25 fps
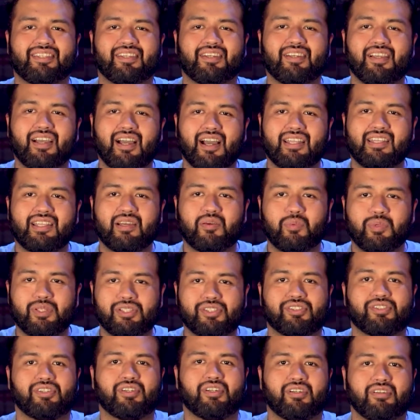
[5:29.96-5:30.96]
that the God that we
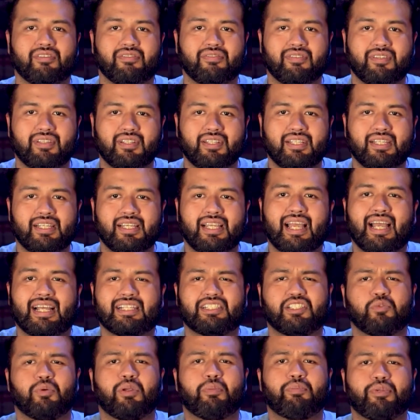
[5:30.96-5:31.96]
serve
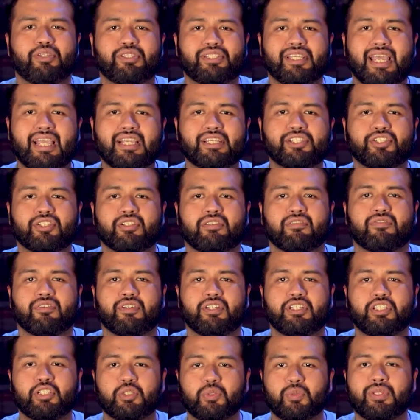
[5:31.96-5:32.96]
has a reputation
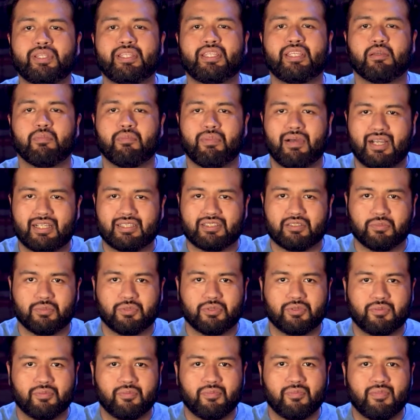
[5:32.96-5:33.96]
for doing the
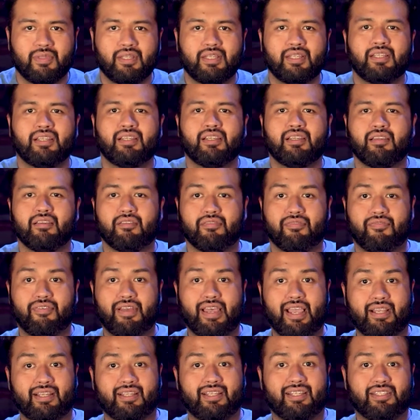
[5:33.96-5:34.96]
impossible. In
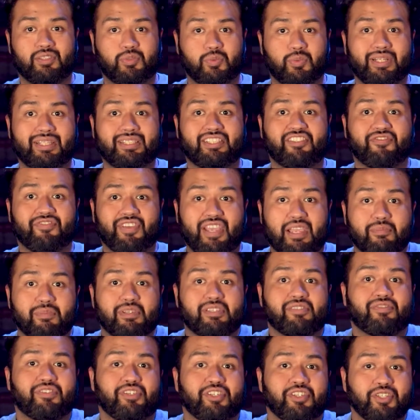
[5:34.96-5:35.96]
fact, it's what he's
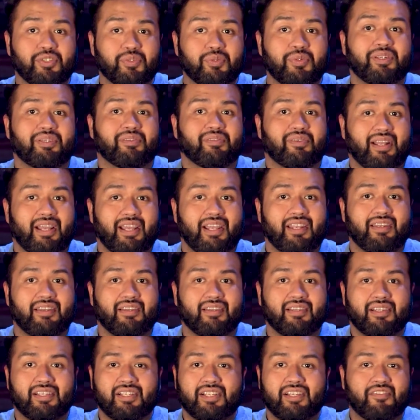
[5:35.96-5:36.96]
famous for doing, right?
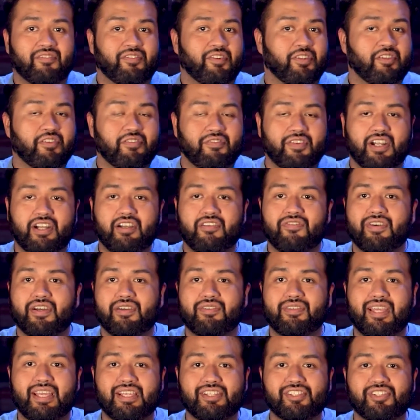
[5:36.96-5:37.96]
From the very
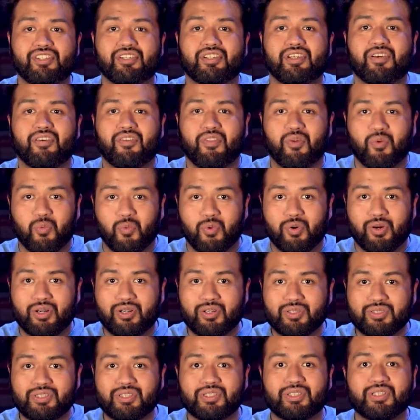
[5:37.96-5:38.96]
foundation of the
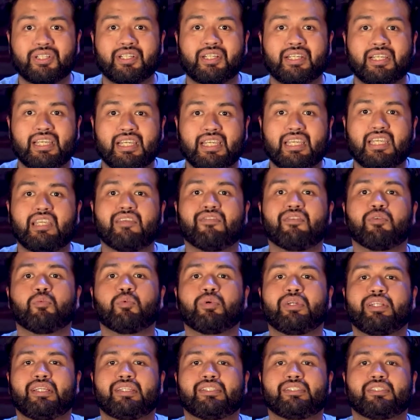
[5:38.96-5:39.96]
world to even
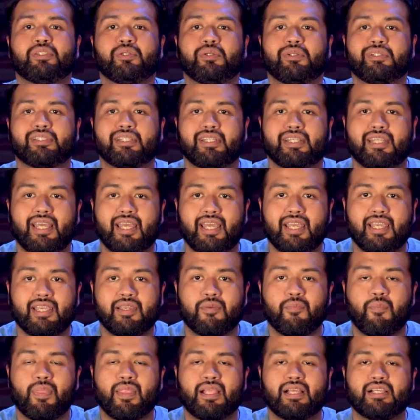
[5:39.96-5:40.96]
what he's doing
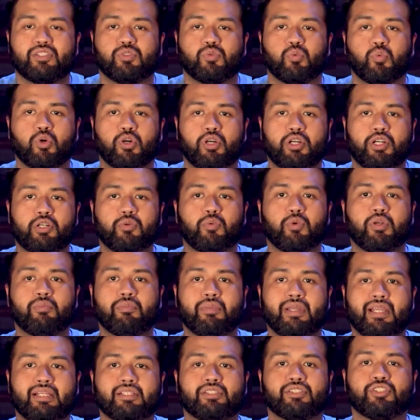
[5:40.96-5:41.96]
today, his word
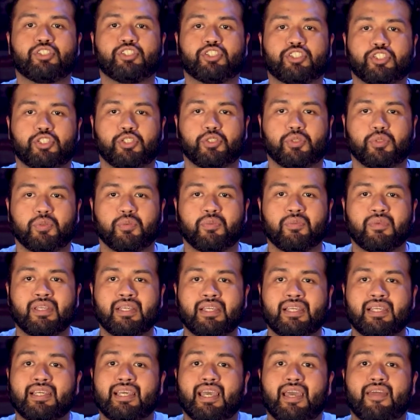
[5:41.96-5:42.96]
remains true.
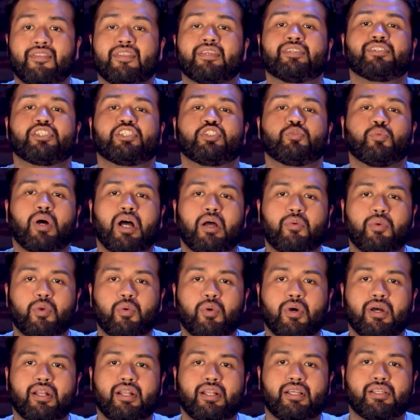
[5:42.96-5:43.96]
And this is why we
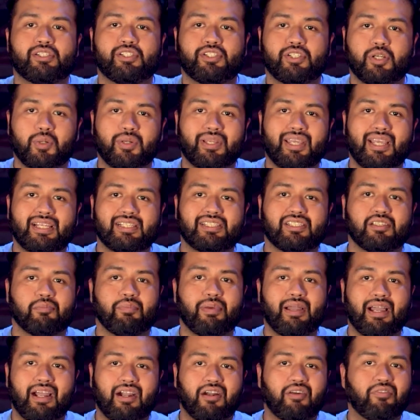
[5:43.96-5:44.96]
wanted to showcase a
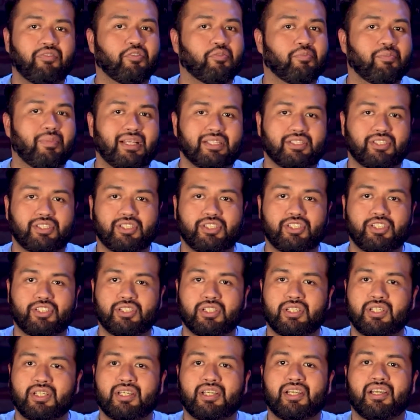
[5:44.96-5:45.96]
powerful
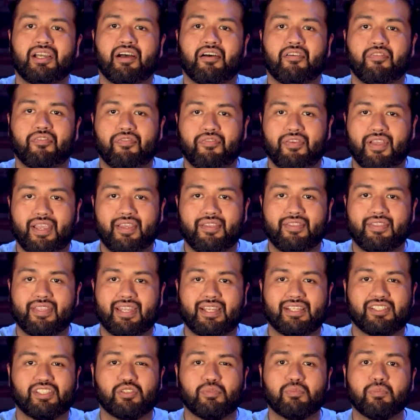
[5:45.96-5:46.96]
message of faith
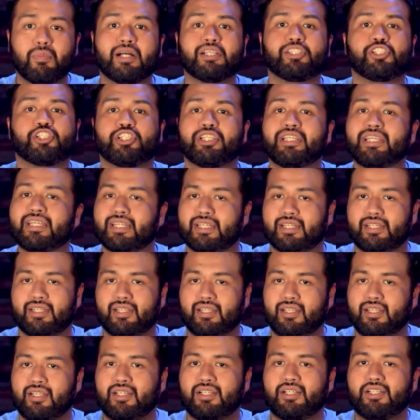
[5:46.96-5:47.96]
that is much
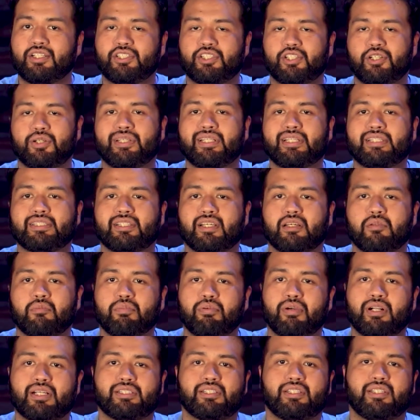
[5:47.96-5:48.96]
needed during these
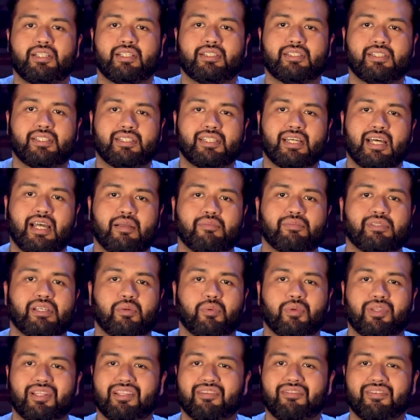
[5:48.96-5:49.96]
unprecedented times
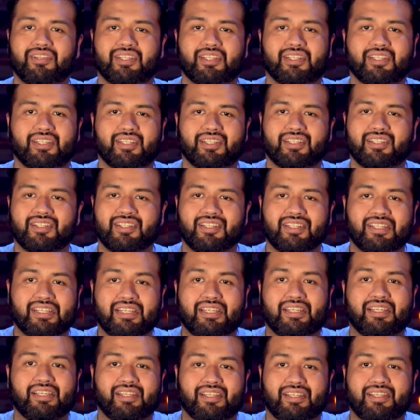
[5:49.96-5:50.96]
that we're living in. And
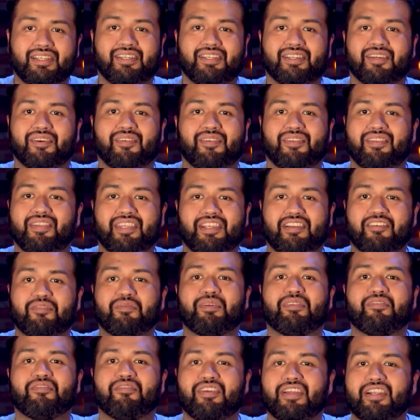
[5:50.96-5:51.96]
you know, there have
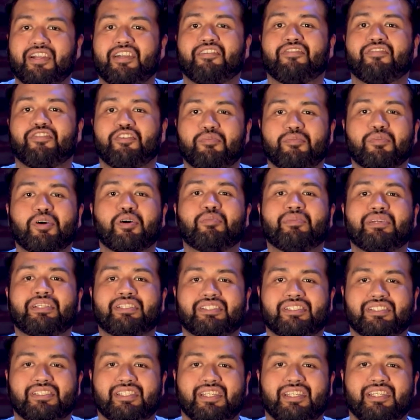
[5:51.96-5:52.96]
been very few
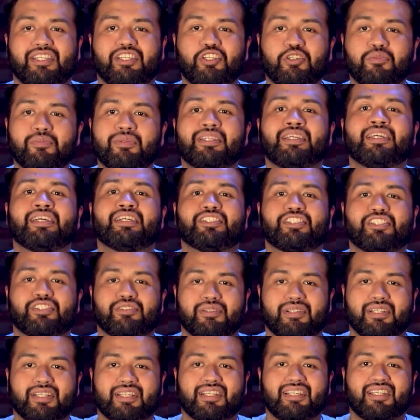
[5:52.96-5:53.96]
moments in human
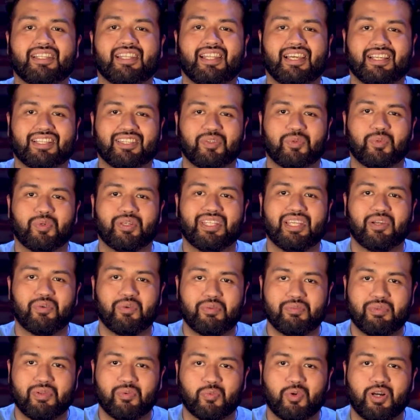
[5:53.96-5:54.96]
history like the one that
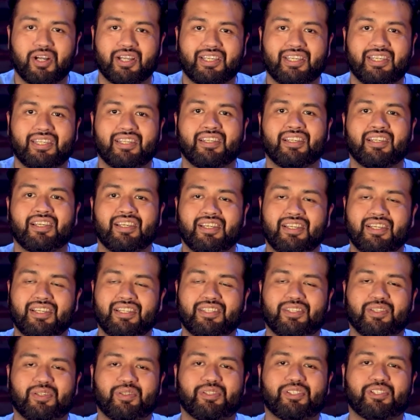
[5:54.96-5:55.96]
we've been walking
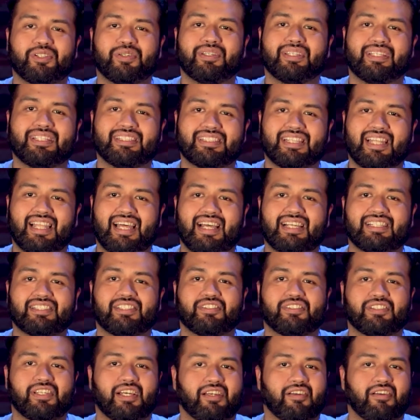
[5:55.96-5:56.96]
through during these
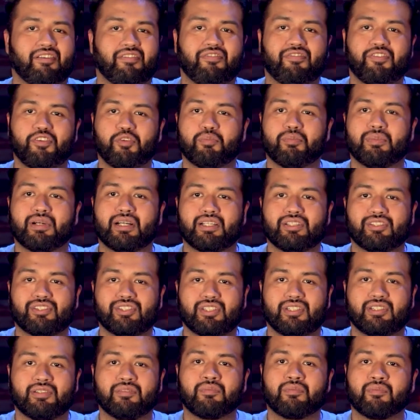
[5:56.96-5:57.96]
last few
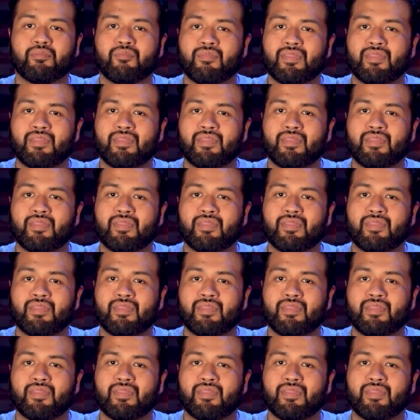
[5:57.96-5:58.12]
months. And